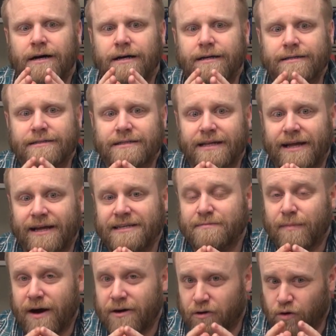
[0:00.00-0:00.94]
in today's
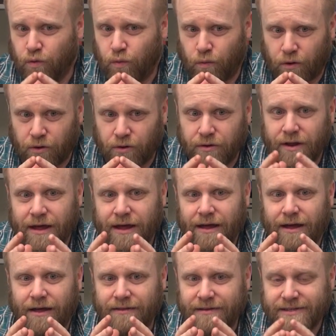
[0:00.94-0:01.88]
modern world,
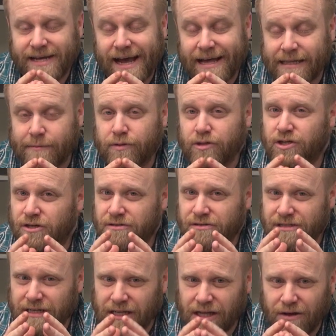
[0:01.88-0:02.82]
these calibers are
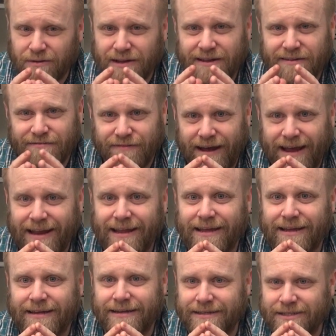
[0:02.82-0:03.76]
slowly
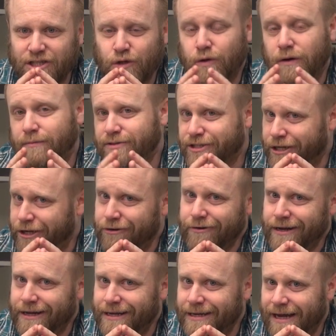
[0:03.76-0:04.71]
fading into
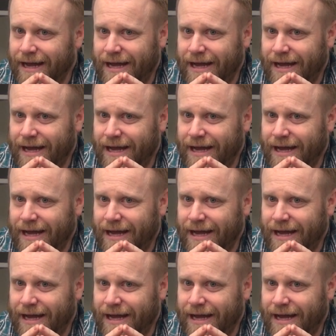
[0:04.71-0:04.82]
obscurity